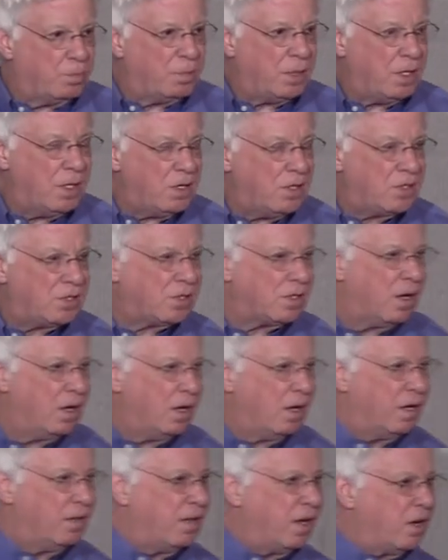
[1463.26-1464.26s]
peace,
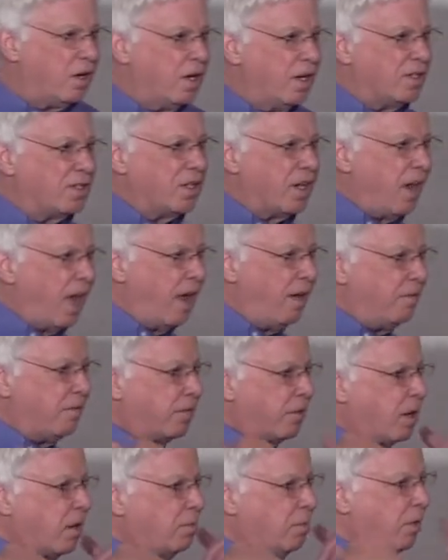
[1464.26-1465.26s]
there is
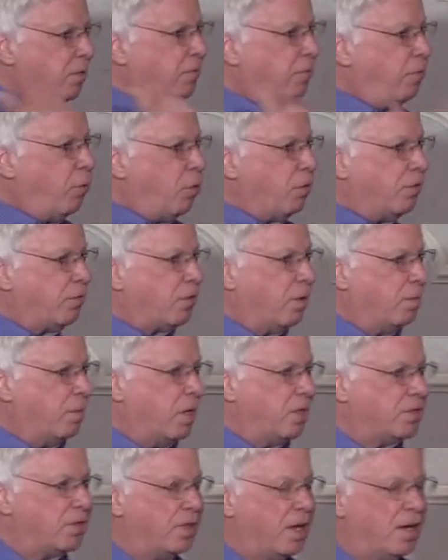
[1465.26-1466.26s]
life coming forth from
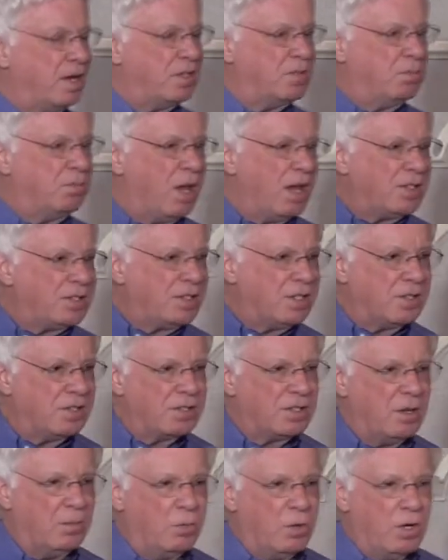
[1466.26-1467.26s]
us that is blessing
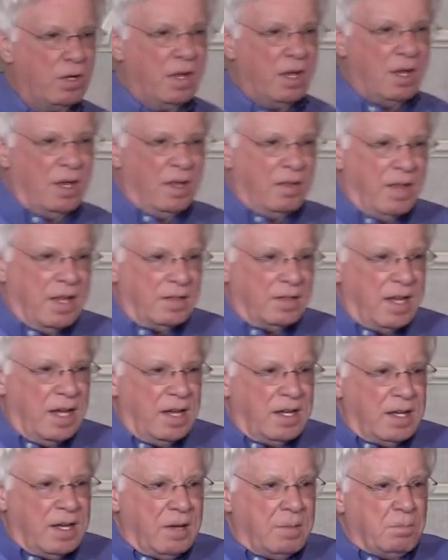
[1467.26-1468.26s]
someone that they
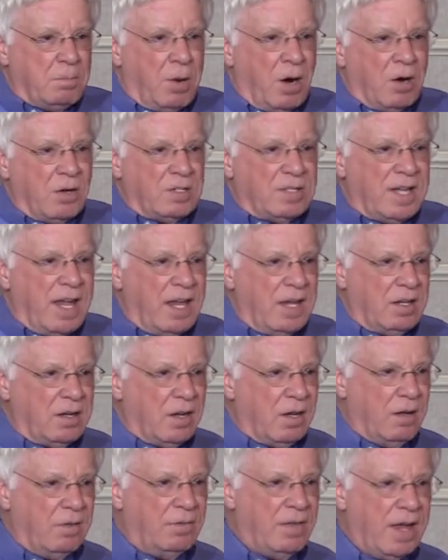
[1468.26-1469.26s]
can partake
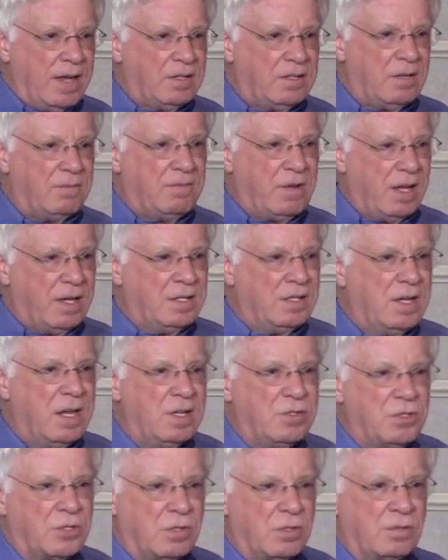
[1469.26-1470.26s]
of that divine
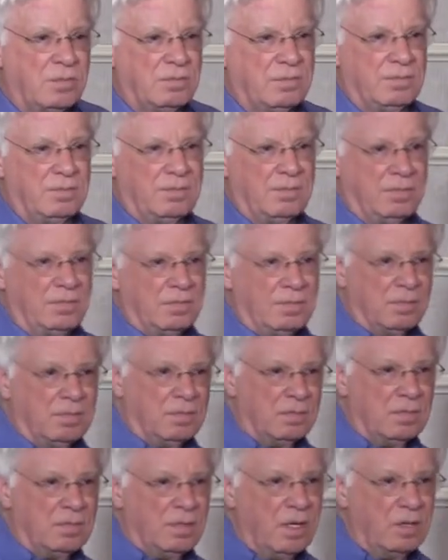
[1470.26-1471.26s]
nature
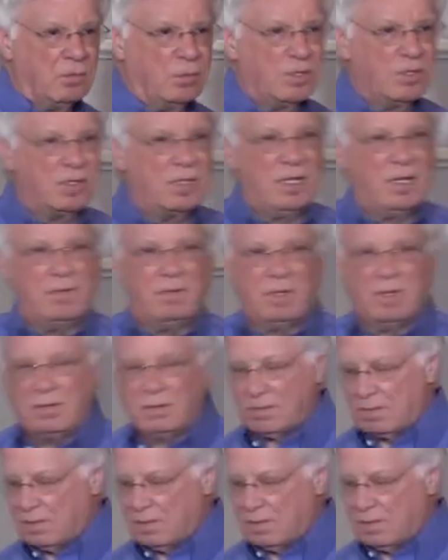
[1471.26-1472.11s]
and receive it.